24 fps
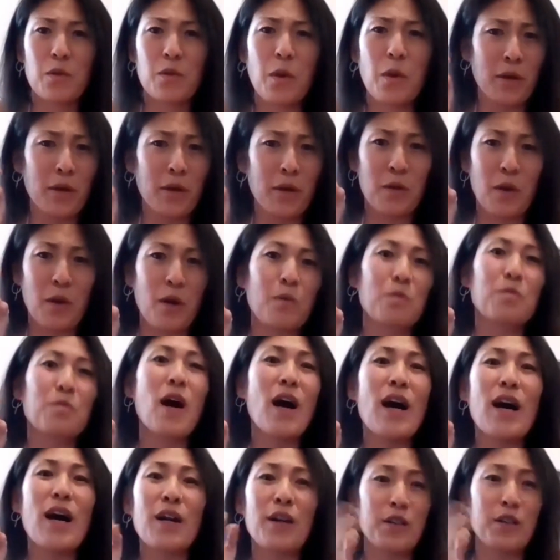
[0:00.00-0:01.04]
quote unquote
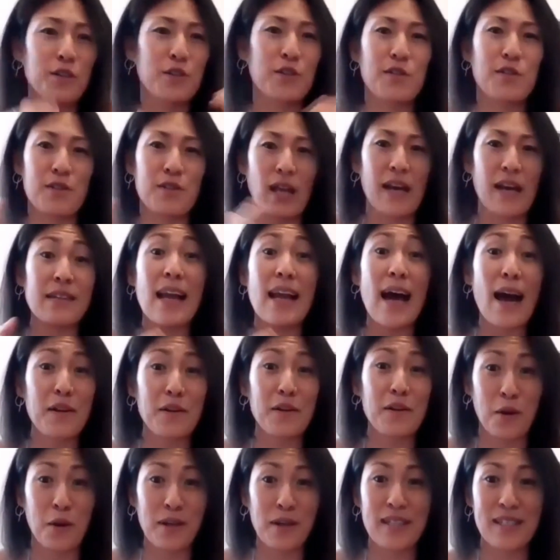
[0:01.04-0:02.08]
wrong or just not
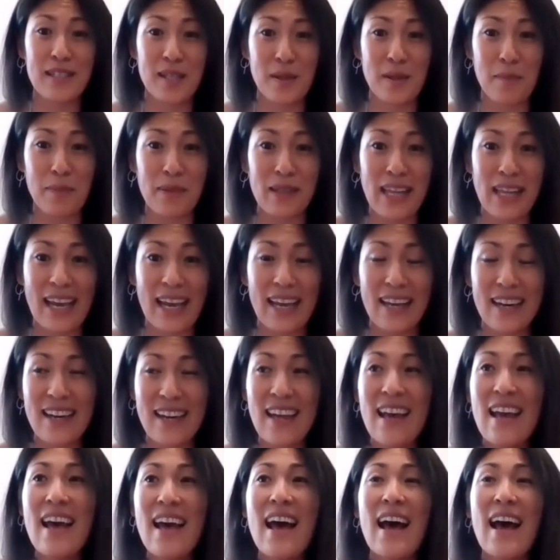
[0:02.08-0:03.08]
according to plan.